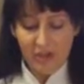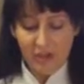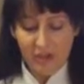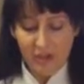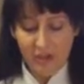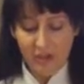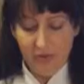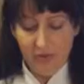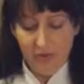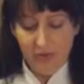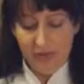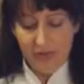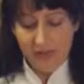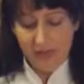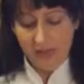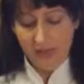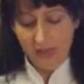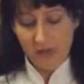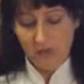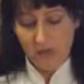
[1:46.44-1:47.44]
you
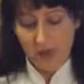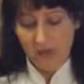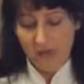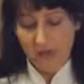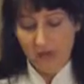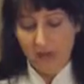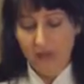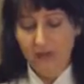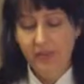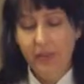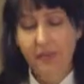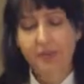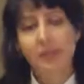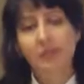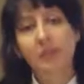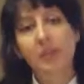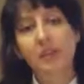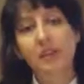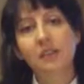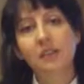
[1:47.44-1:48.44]
basically want to let
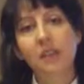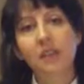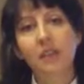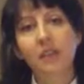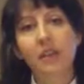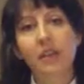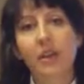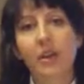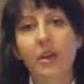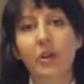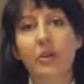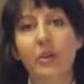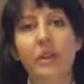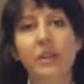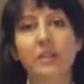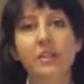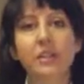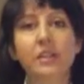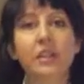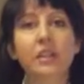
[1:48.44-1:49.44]
this mix on low
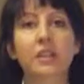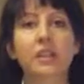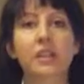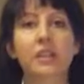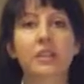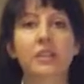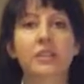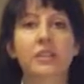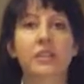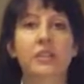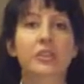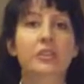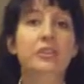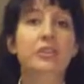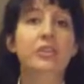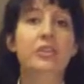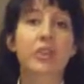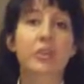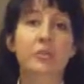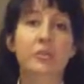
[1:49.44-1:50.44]
until
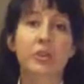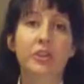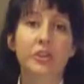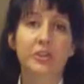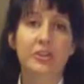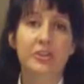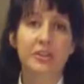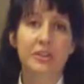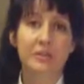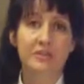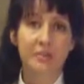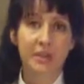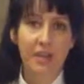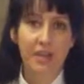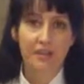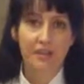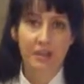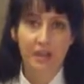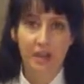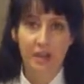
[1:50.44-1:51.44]
there's no more steam
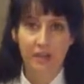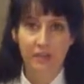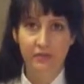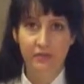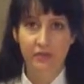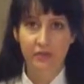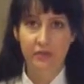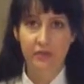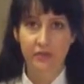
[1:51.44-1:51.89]
coming out of the